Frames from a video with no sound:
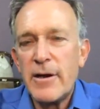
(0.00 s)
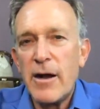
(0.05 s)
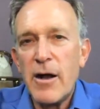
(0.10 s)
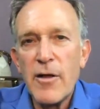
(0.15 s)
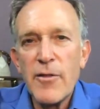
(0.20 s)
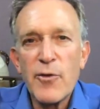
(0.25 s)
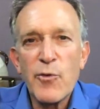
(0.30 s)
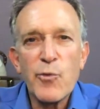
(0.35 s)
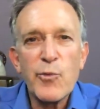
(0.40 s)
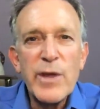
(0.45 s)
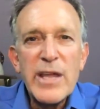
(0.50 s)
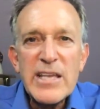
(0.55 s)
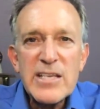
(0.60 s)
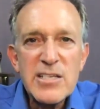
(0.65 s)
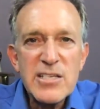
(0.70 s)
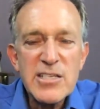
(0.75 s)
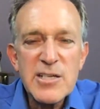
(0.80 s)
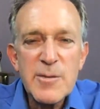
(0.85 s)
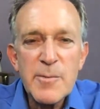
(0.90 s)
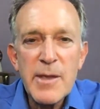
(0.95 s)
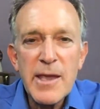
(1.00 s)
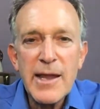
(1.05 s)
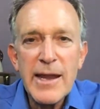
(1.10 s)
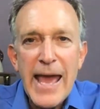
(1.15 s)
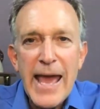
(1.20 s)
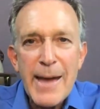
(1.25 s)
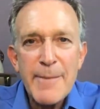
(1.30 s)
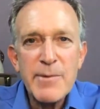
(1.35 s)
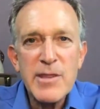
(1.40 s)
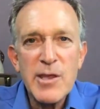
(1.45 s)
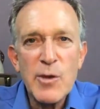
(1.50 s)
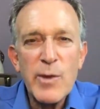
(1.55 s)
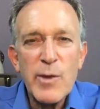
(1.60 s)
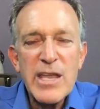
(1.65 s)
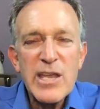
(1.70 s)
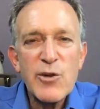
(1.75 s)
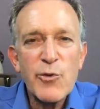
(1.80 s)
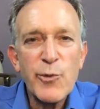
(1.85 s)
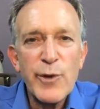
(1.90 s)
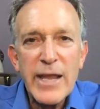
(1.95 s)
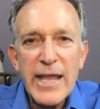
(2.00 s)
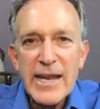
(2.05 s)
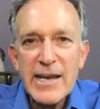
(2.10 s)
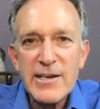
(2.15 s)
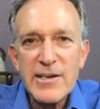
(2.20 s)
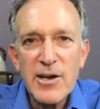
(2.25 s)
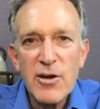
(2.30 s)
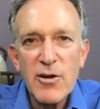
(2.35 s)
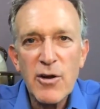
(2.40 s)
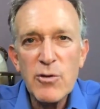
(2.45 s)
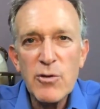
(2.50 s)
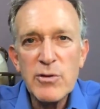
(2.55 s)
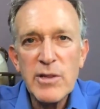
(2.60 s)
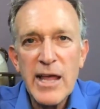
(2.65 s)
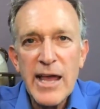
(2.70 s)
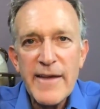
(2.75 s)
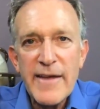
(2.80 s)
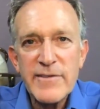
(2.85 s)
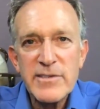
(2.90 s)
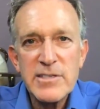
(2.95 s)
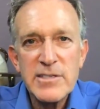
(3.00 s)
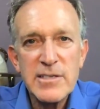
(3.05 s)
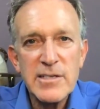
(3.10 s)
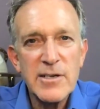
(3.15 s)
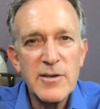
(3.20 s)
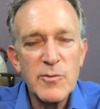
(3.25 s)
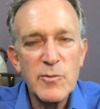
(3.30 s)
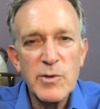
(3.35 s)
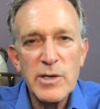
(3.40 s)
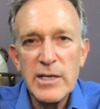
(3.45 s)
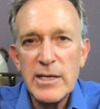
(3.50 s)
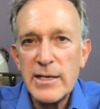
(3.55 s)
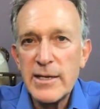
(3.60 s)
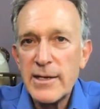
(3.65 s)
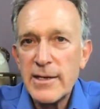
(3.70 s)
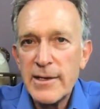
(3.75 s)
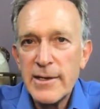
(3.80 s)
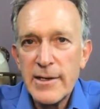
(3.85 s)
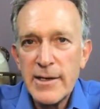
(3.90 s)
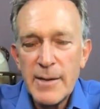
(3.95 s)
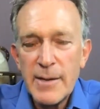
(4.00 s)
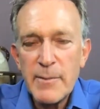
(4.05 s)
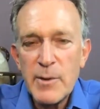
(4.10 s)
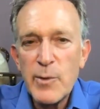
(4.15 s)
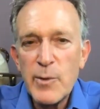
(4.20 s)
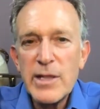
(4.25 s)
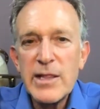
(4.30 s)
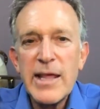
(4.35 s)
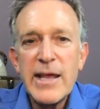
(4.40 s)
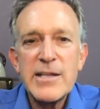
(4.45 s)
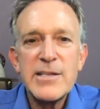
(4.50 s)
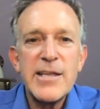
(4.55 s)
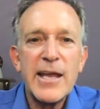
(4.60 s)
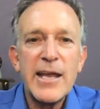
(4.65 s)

all the reasons to be unhappy that we create in our own lives. You know, we mm. we let